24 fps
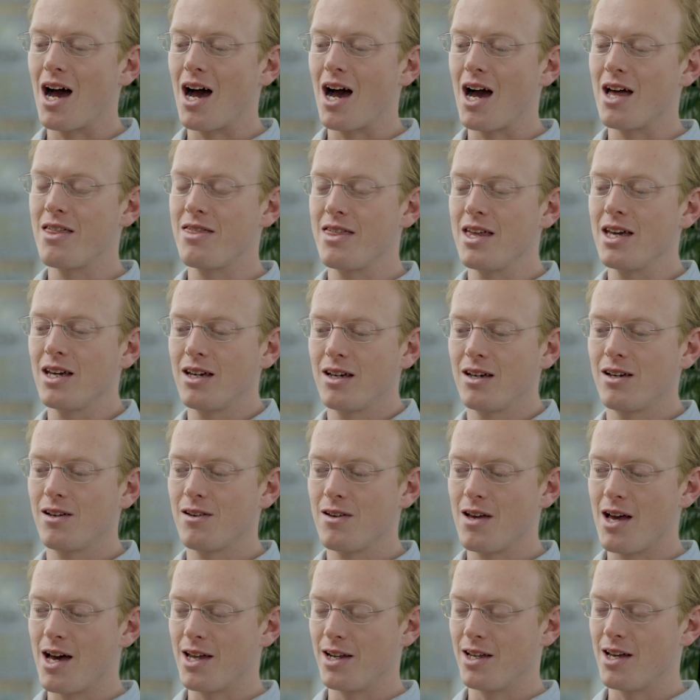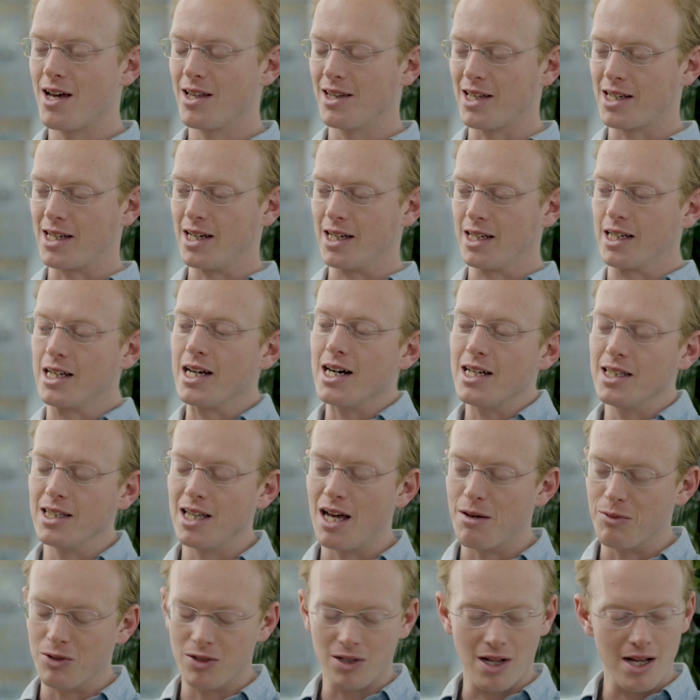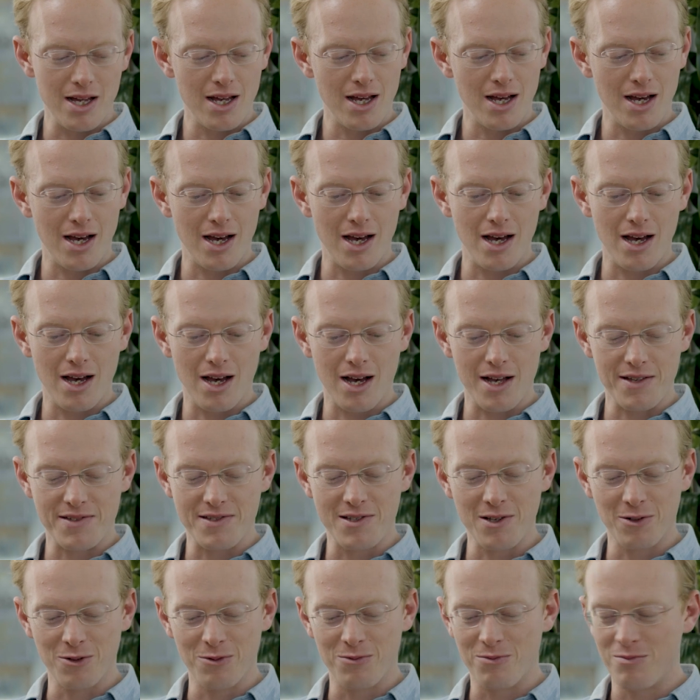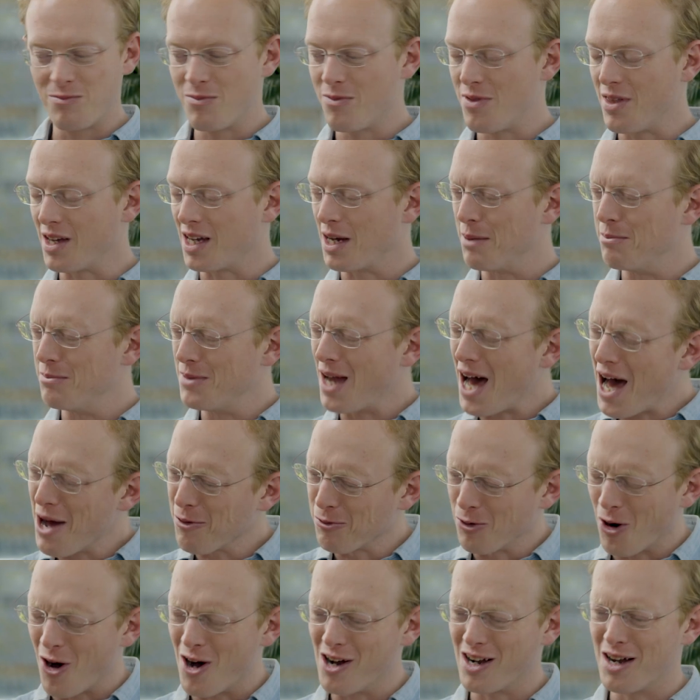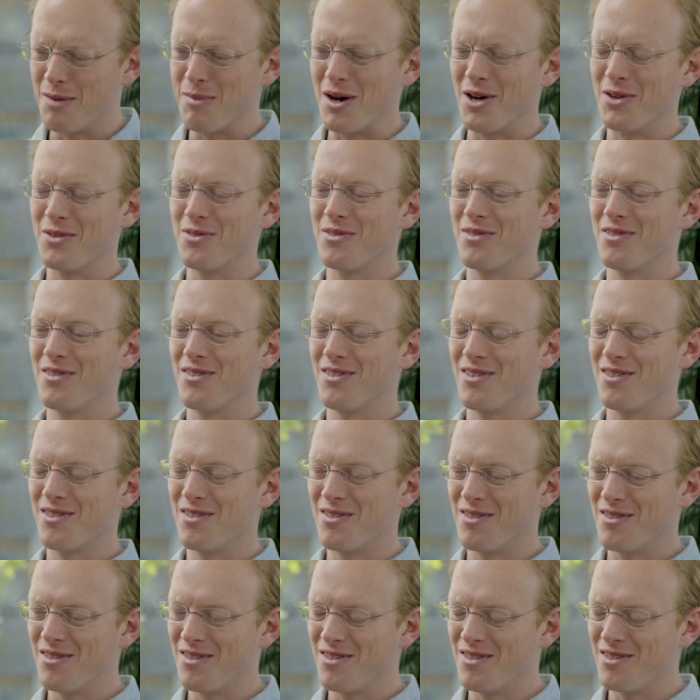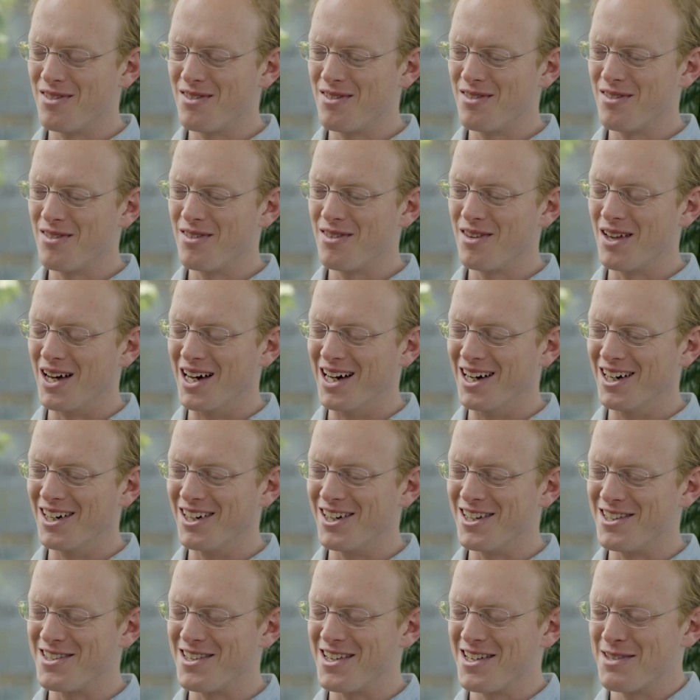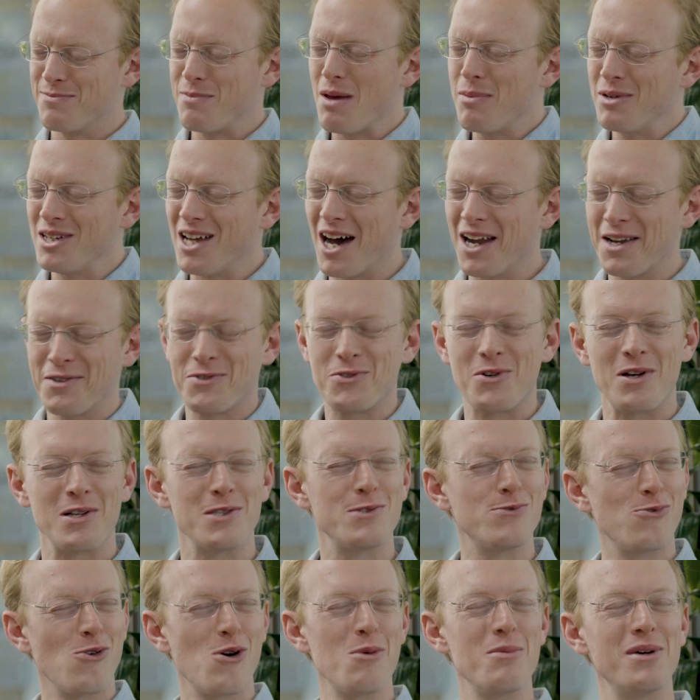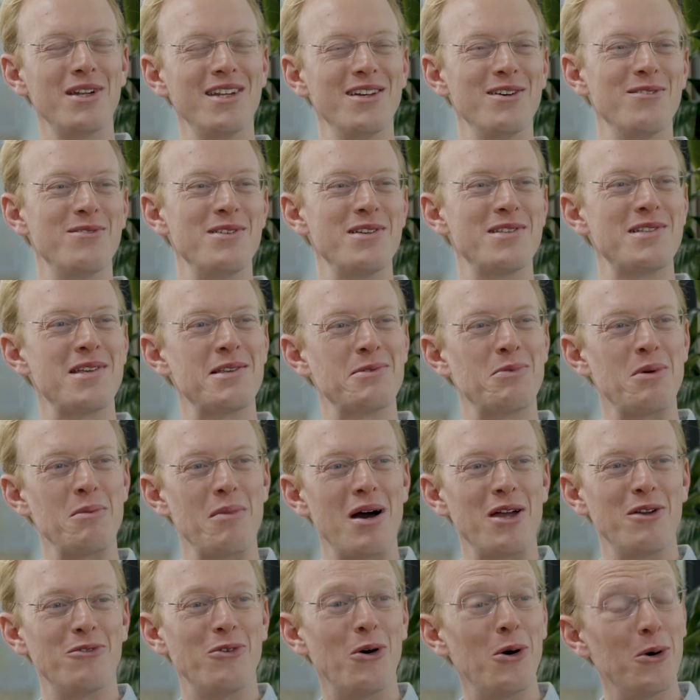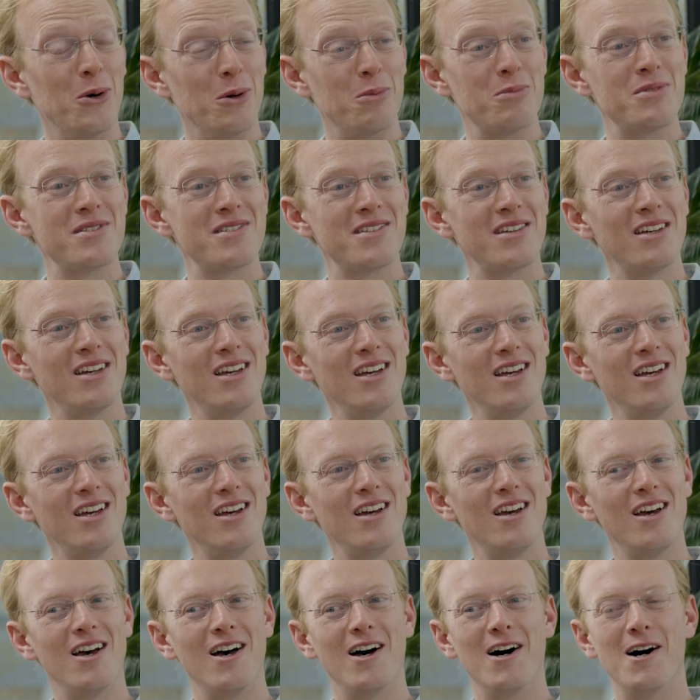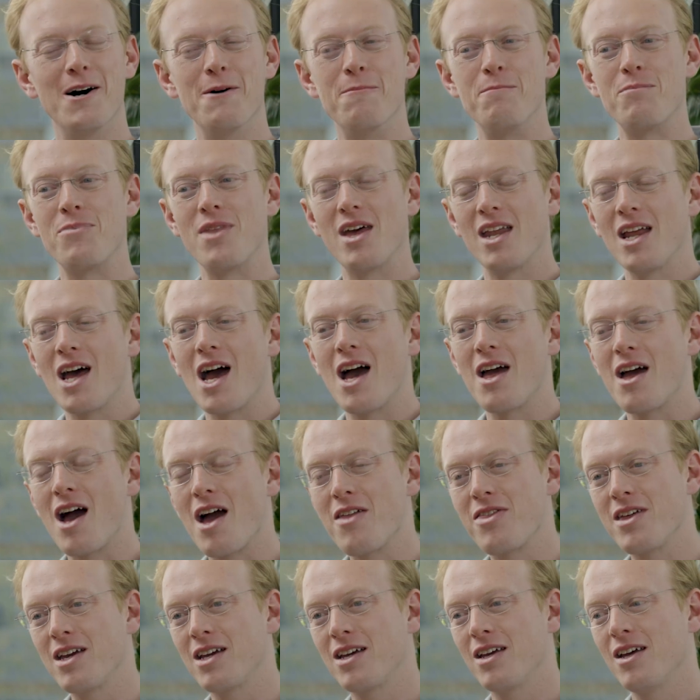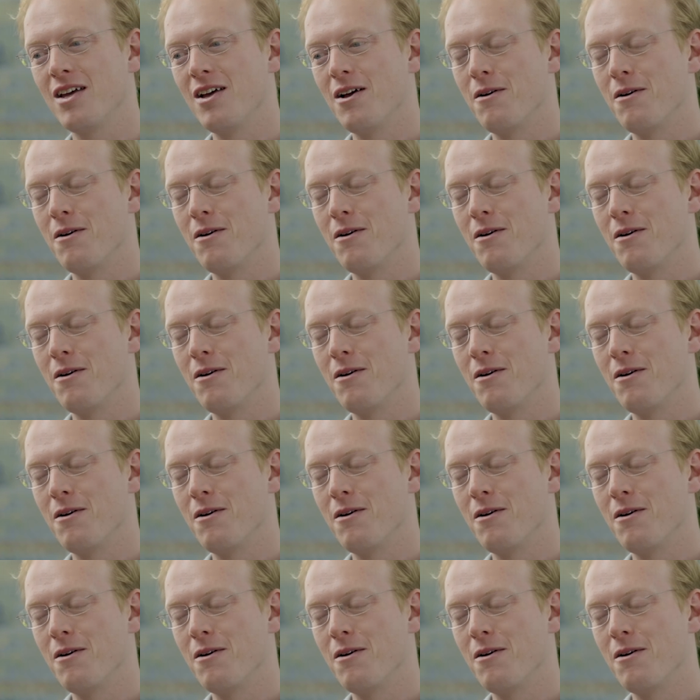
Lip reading: I think at like a gut level, I still think I'm not wrong about it's maybe not as transformative as we might have hoped. And I think